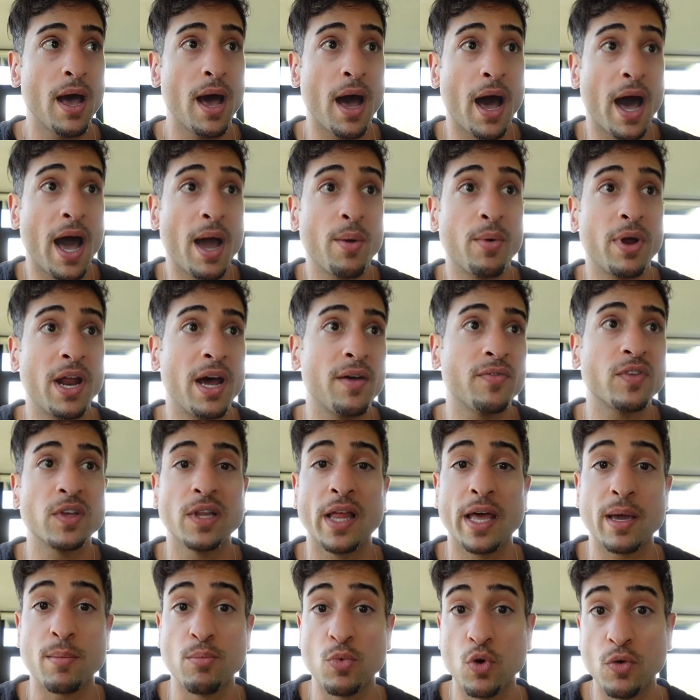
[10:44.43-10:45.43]
I would have to
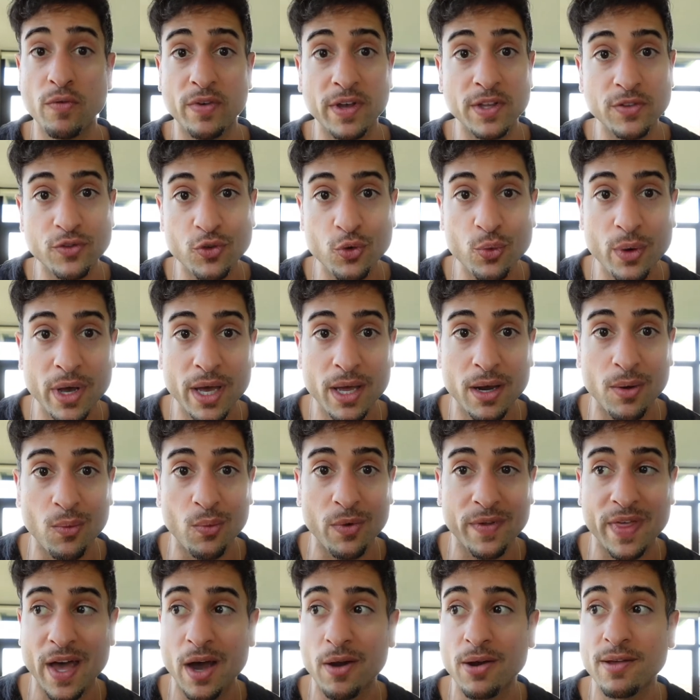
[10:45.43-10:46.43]
like move into it
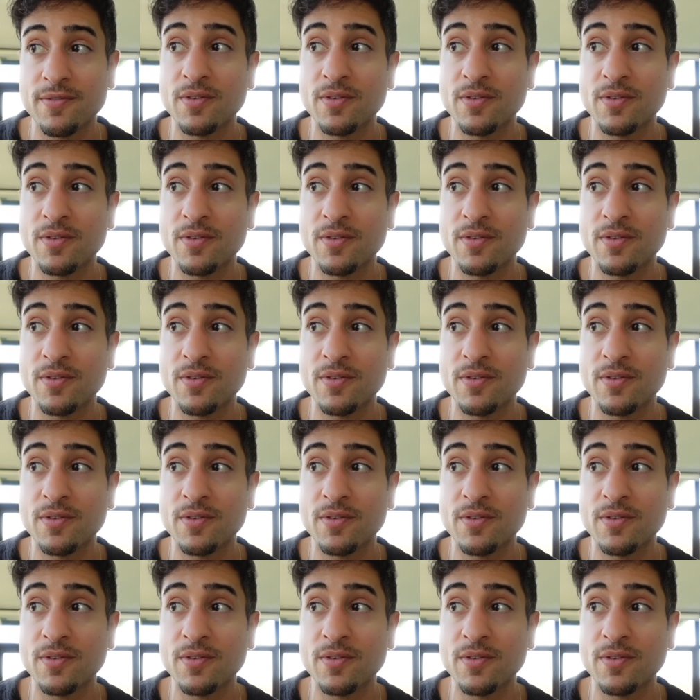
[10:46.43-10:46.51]
without